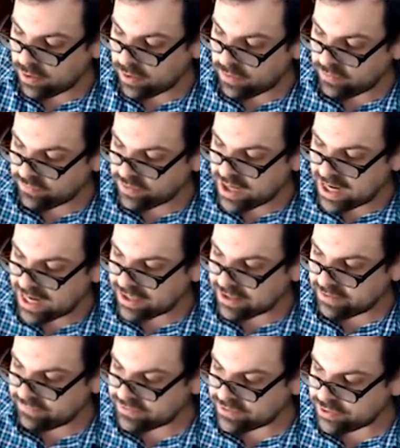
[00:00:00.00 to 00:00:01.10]
over
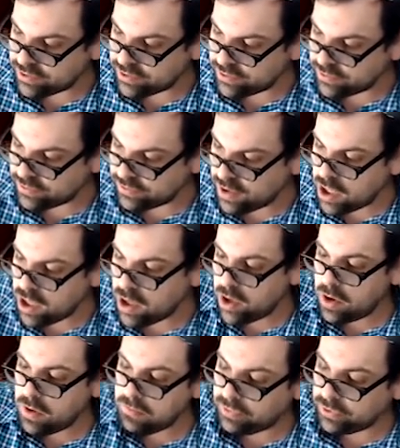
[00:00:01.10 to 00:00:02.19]
-2
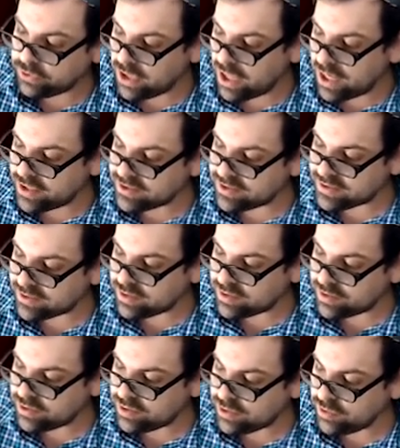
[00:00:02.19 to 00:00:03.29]
plus
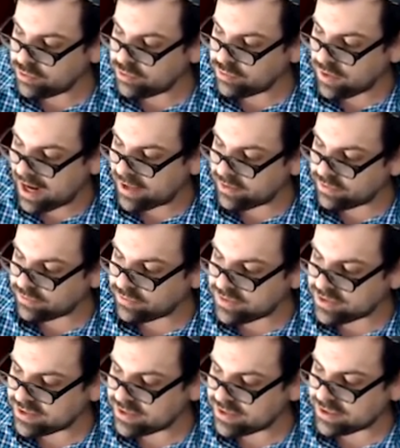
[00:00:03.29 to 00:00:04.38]
2 radical
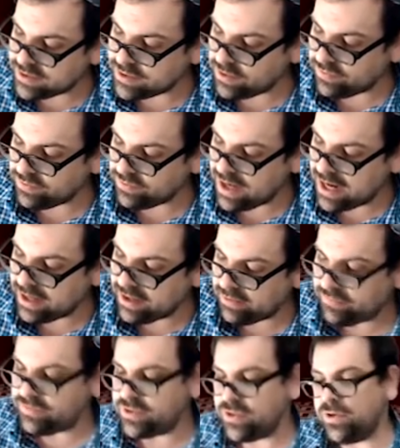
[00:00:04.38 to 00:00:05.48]
6 over
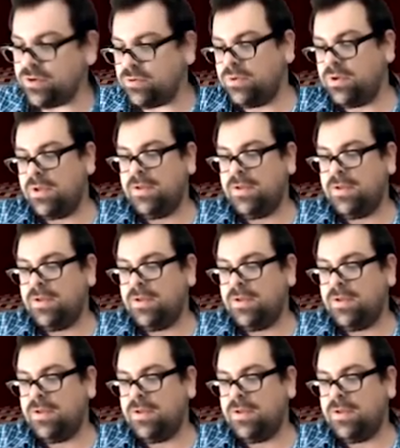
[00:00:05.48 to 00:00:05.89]
-2.